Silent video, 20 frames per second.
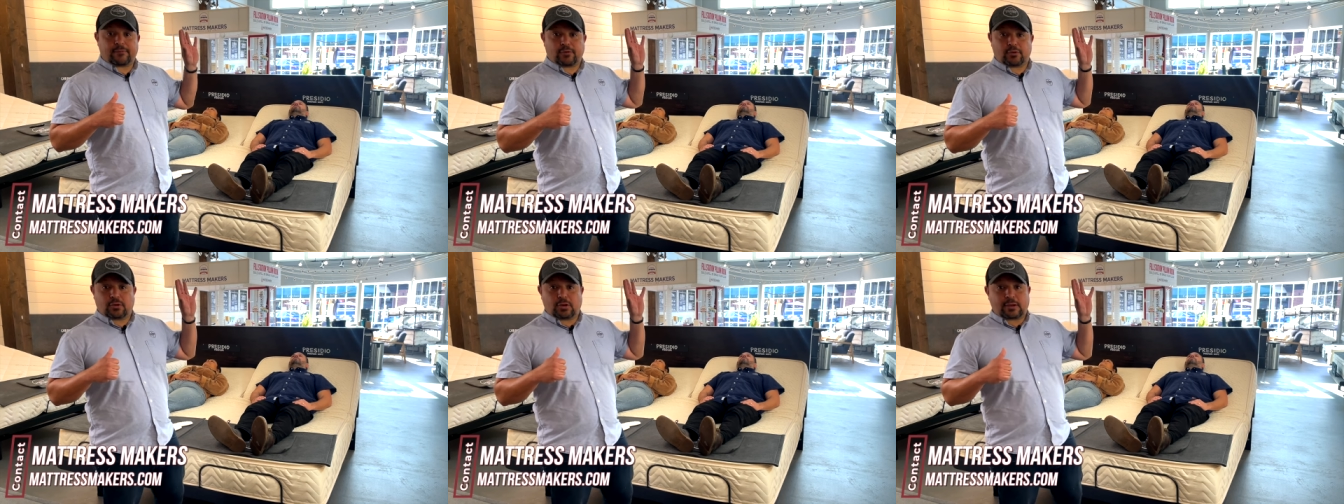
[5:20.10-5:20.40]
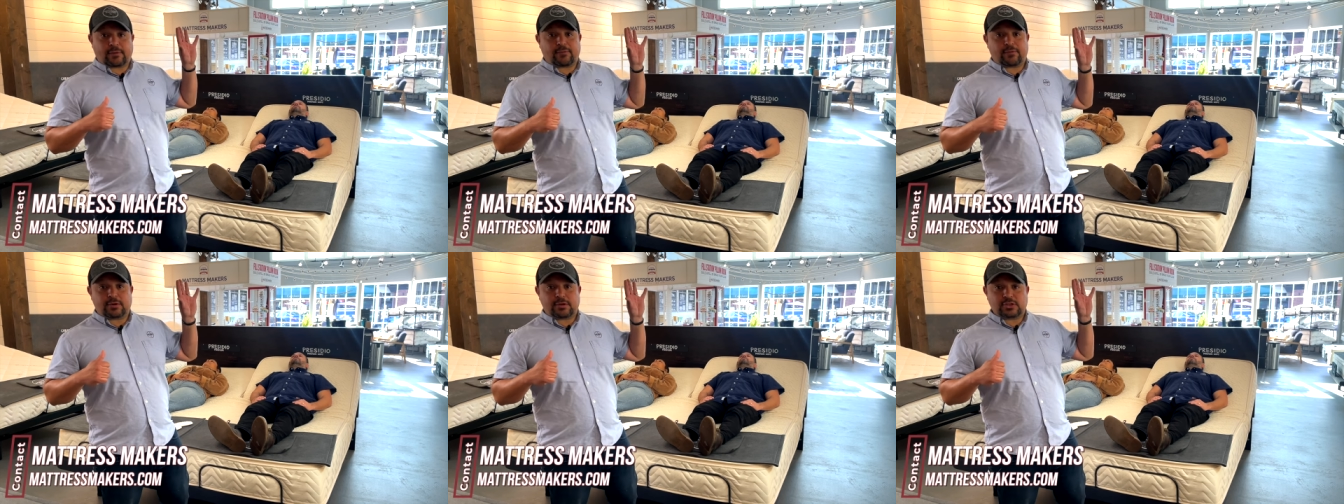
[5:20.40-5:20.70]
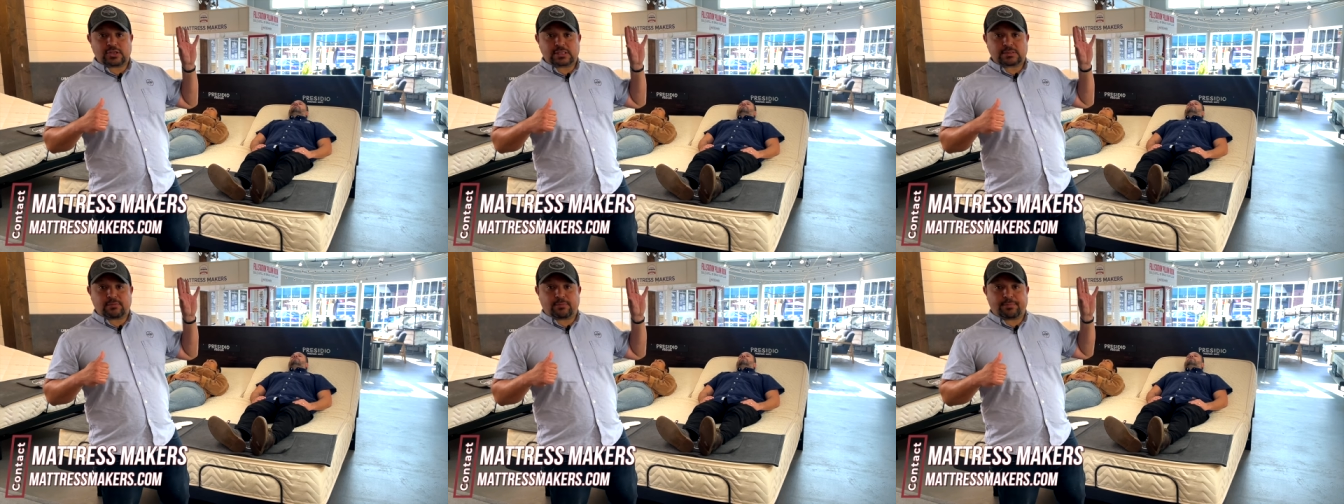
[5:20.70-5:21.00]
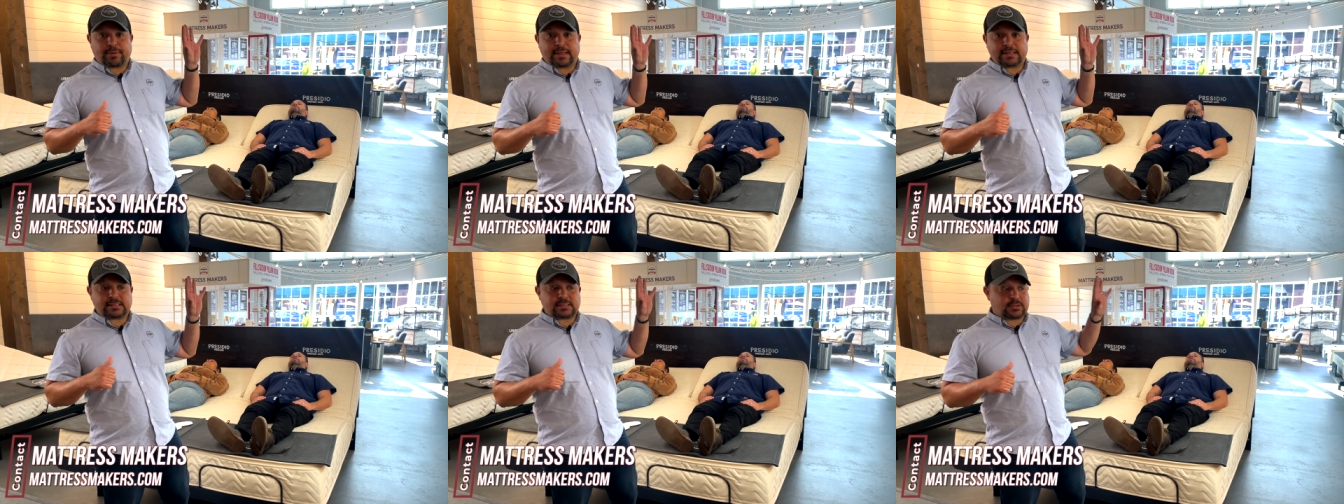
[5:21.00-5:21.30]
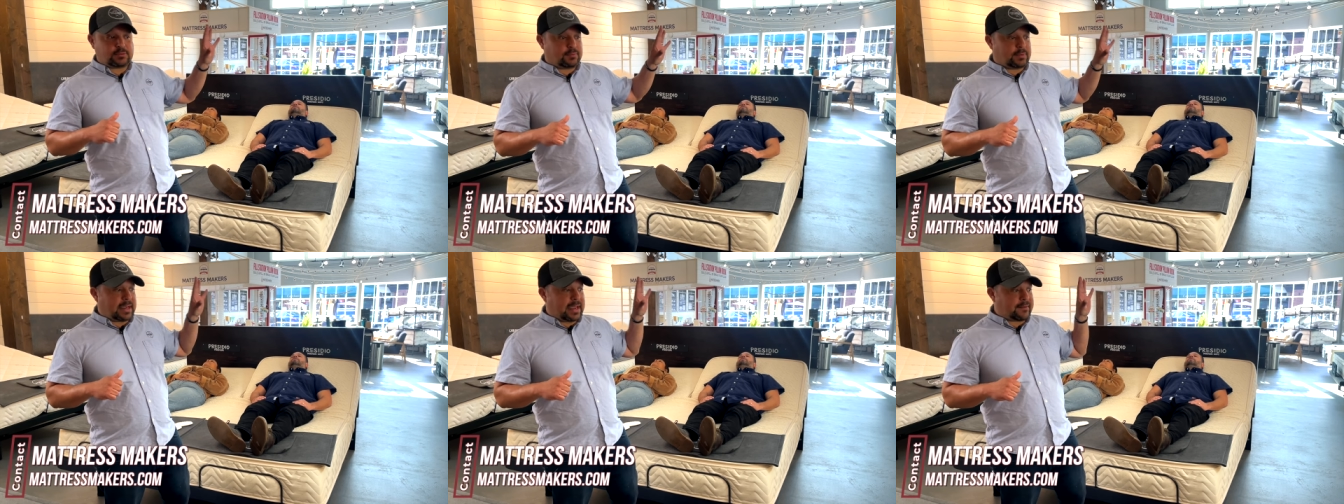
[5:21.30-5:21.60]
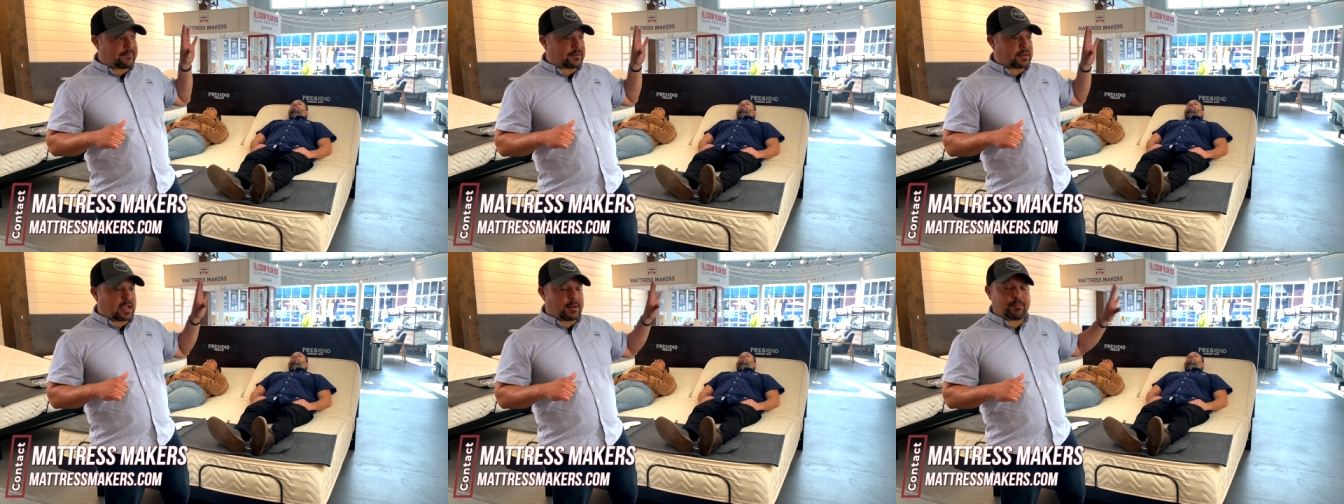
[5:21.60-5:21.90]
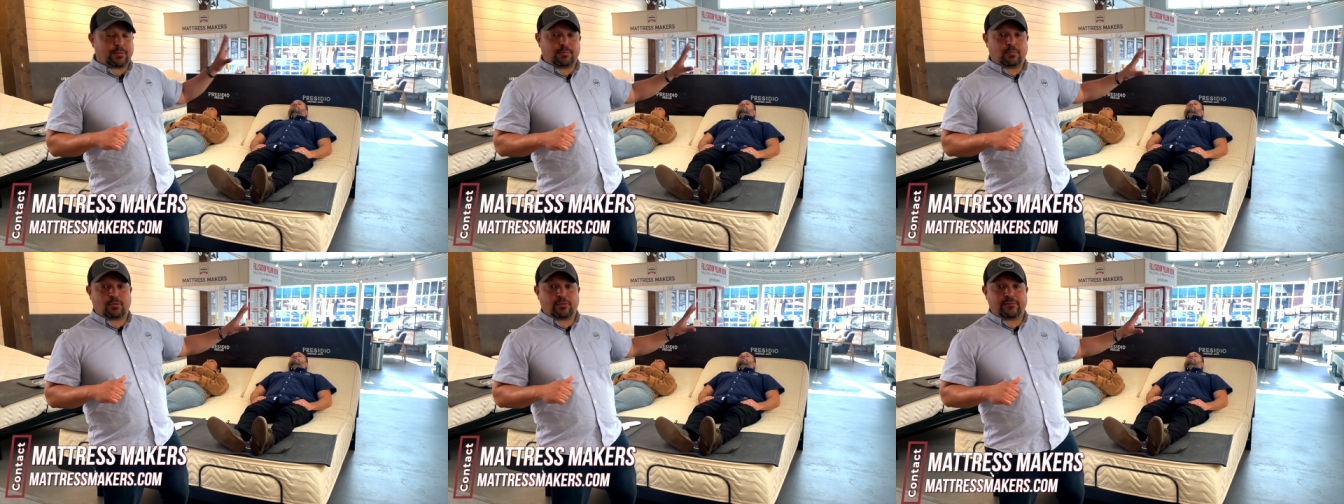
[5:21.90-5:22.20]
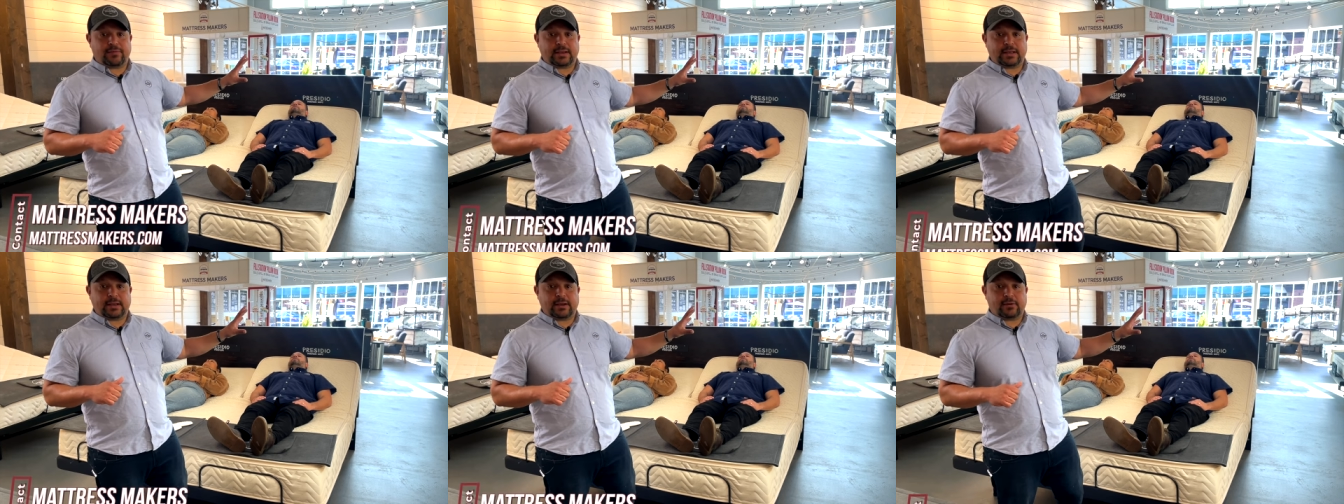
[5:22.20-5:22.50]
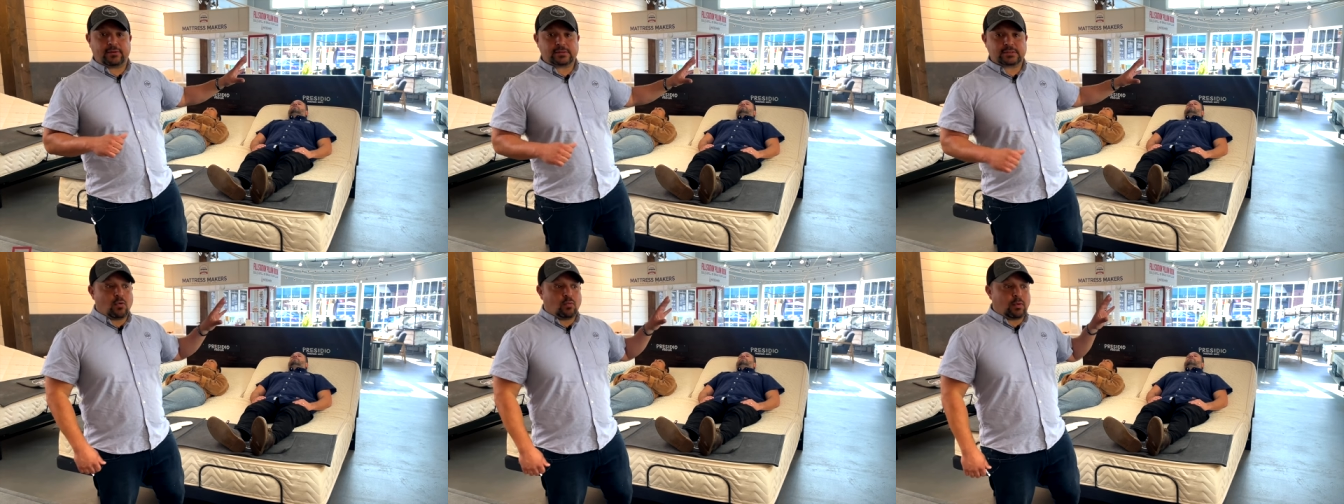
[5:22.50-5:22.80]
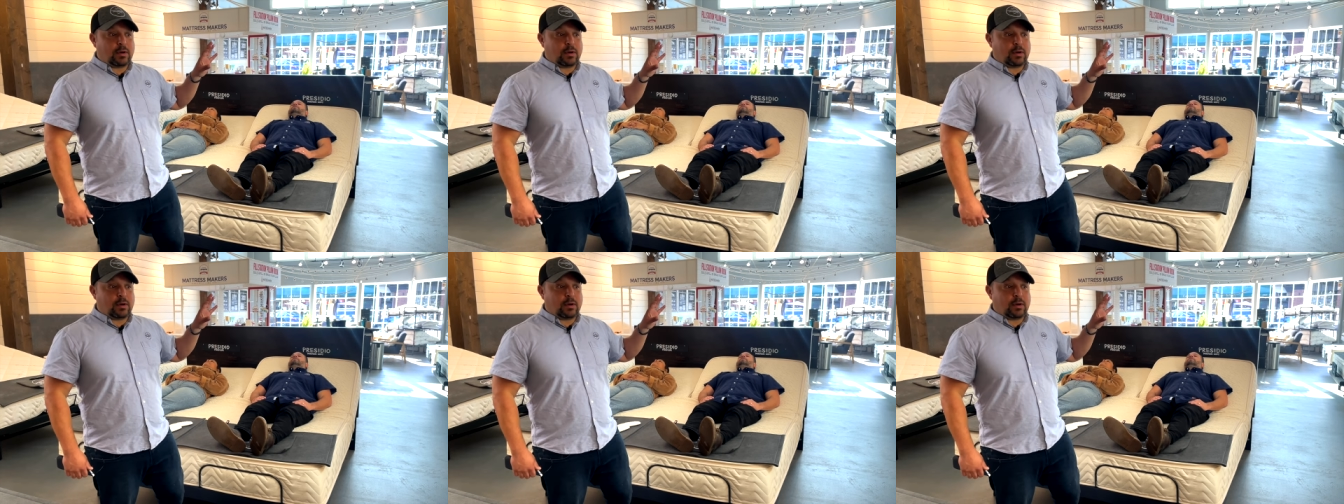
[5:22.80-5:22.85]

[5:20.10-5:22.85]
you're looking for an adjustable base too, we have a couple more videos.